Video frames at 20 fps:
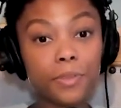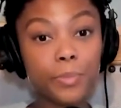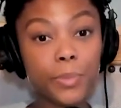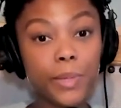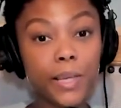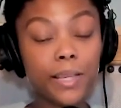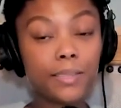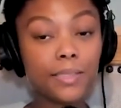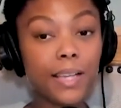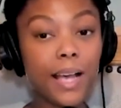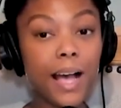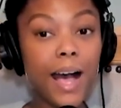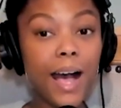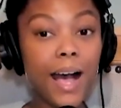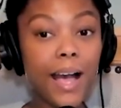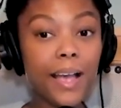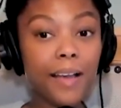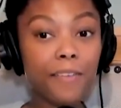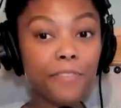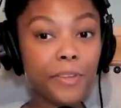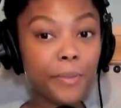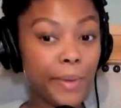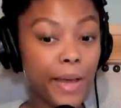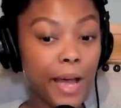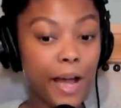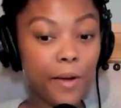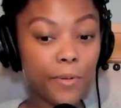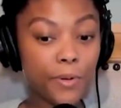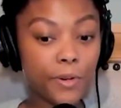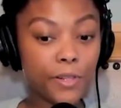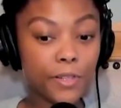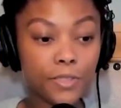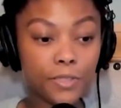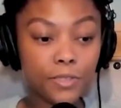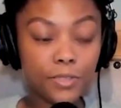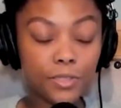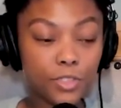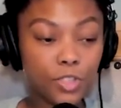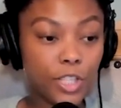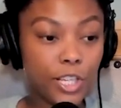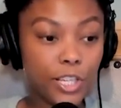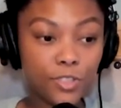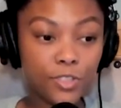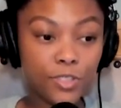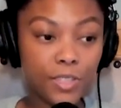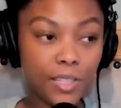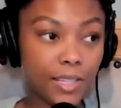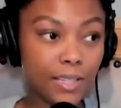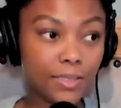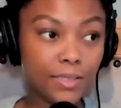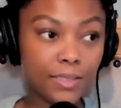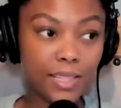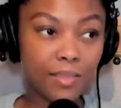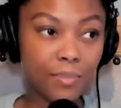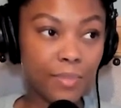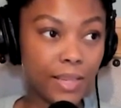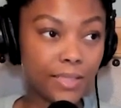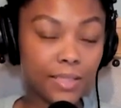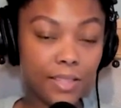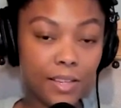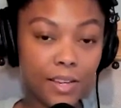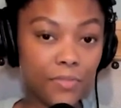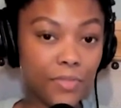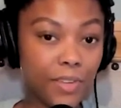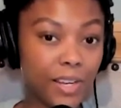because I have the power to change things in myself